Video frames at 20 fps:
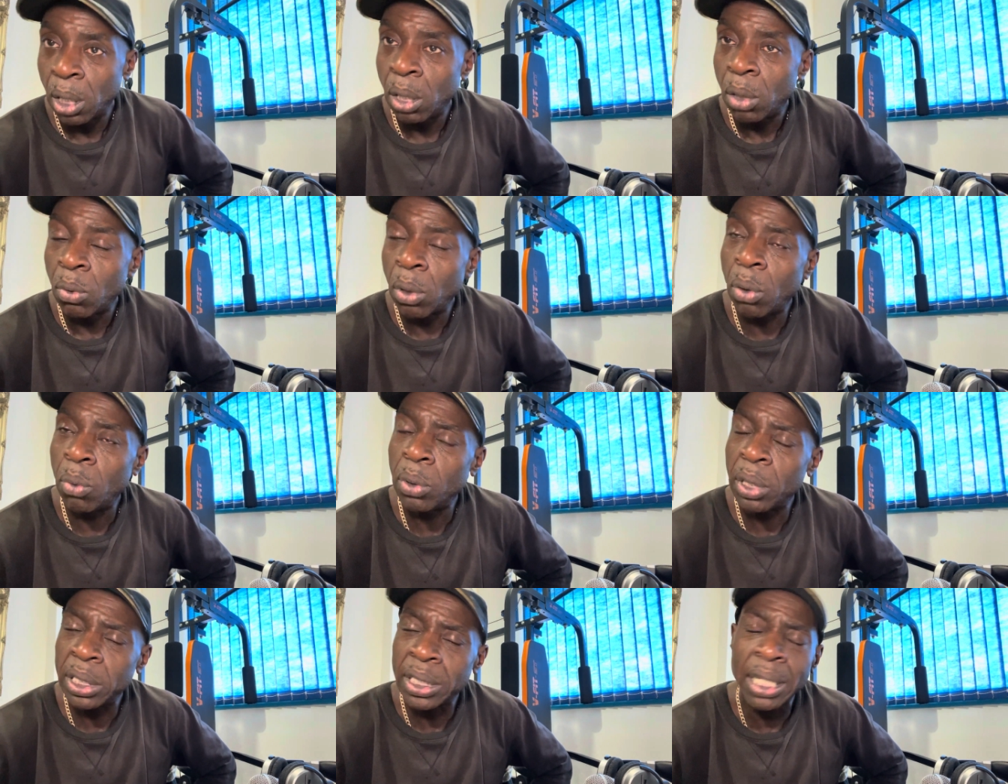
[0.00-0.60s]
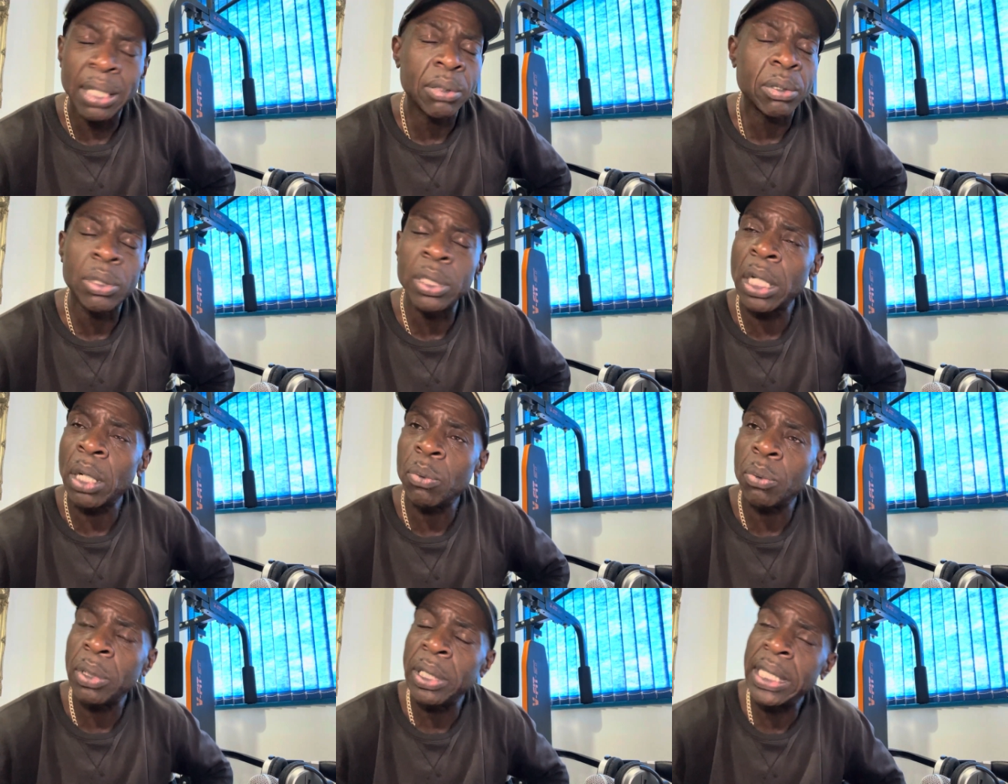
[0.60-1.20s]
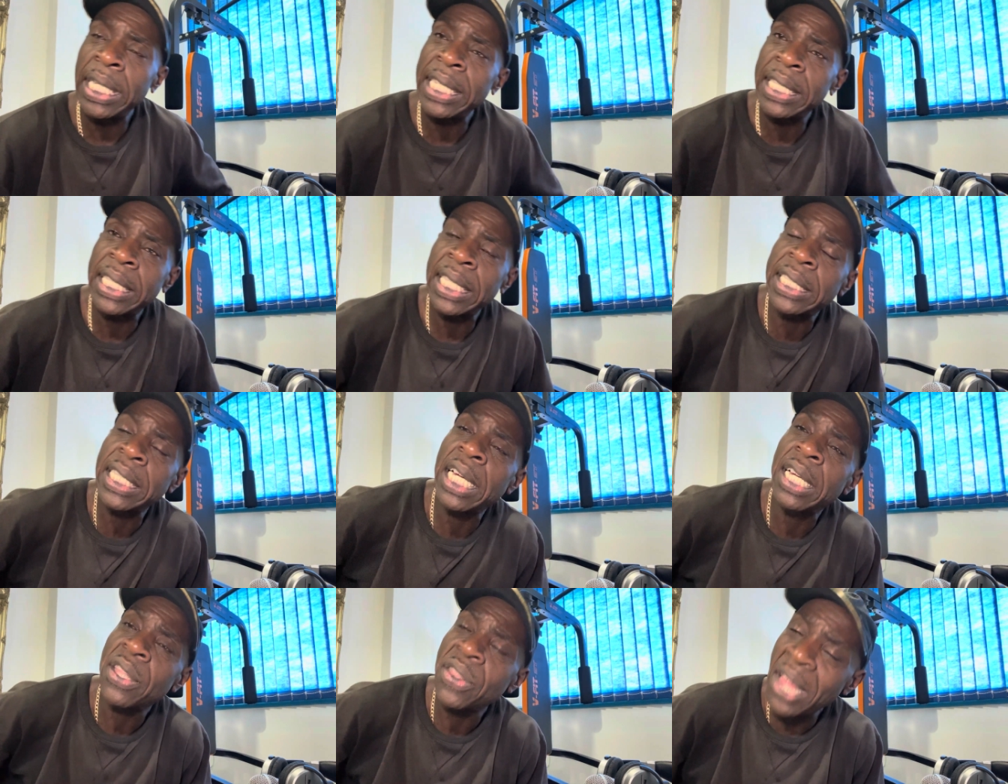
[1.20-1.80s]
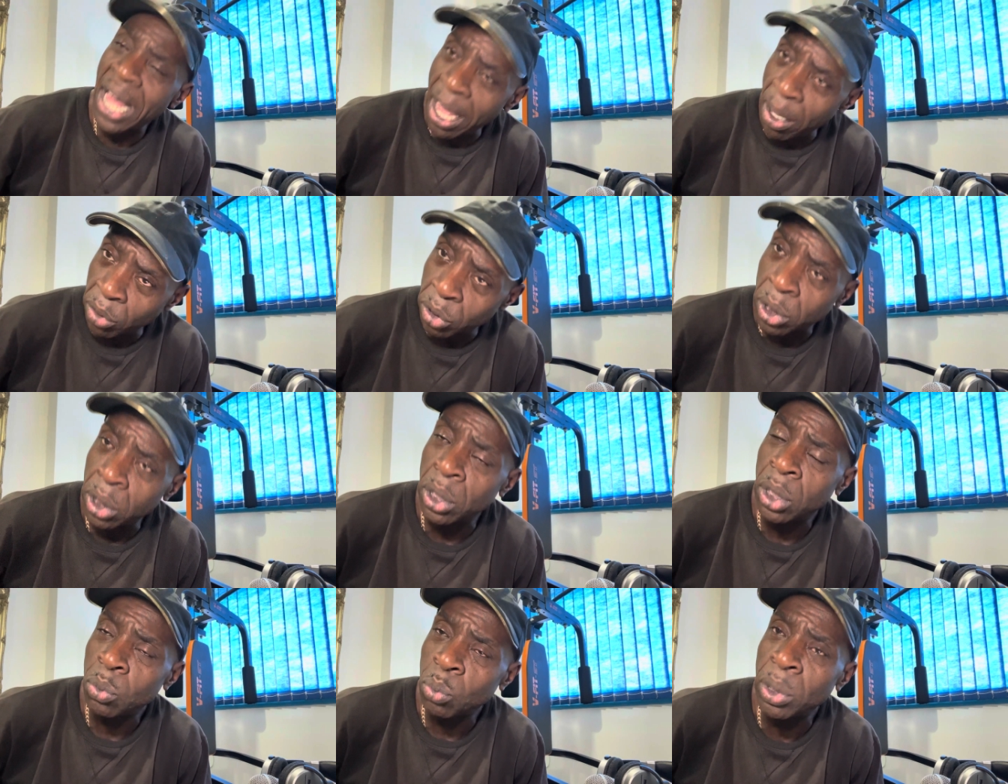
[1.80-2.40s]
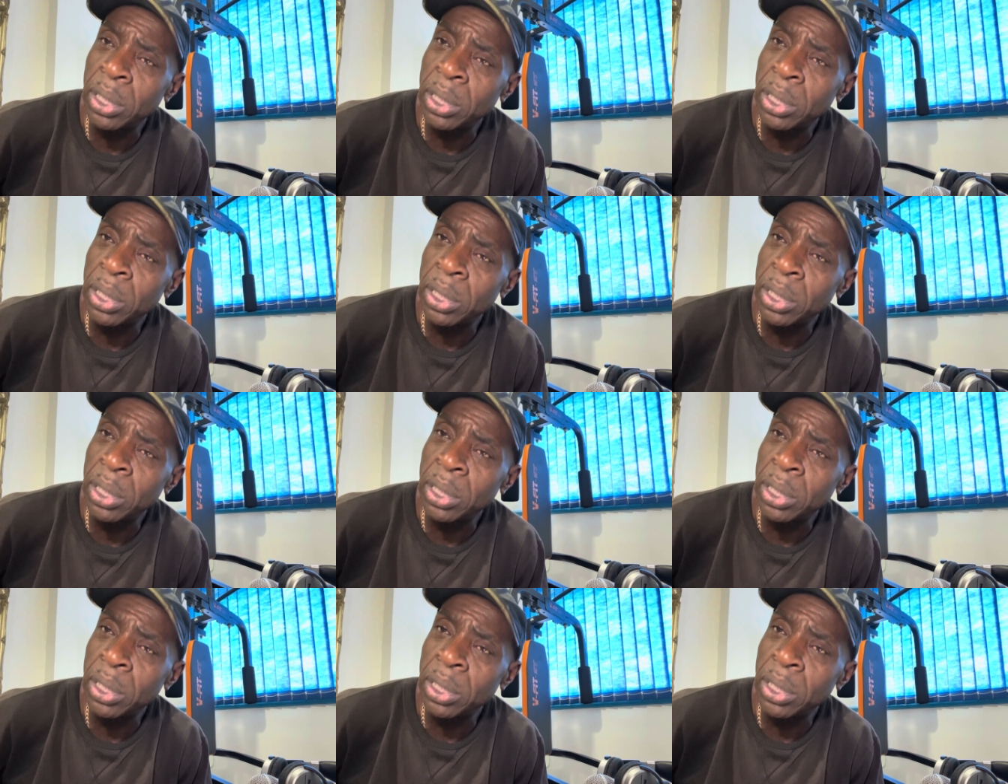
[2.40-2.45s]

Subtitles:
well, you know, there's a thousand